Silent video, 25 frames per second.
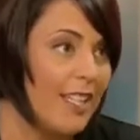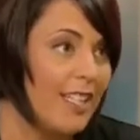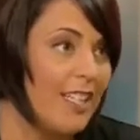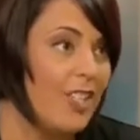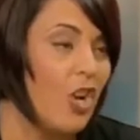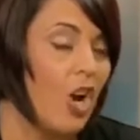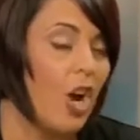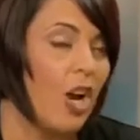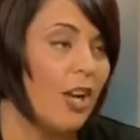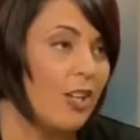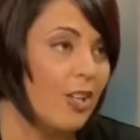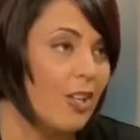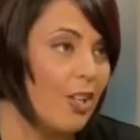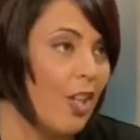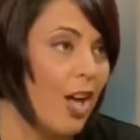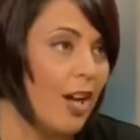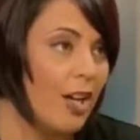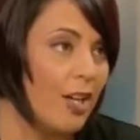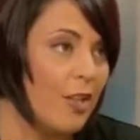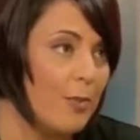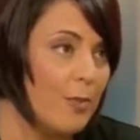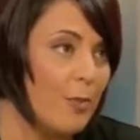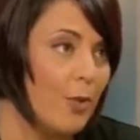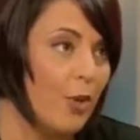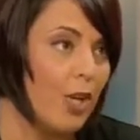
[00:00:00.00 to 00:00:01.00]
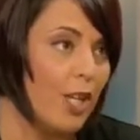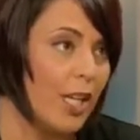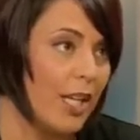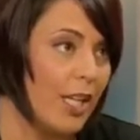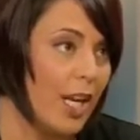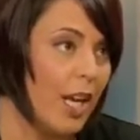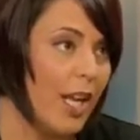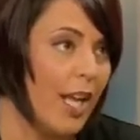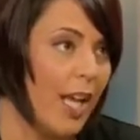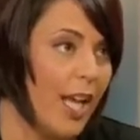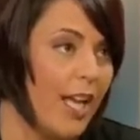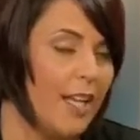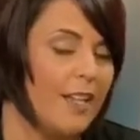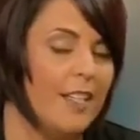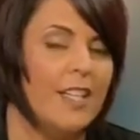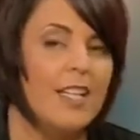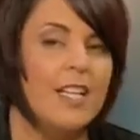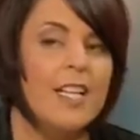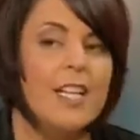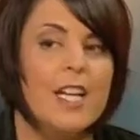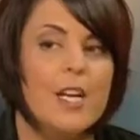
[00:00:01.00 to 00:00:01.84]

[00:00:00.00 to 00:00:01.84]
9 o'clock in the morning, and I had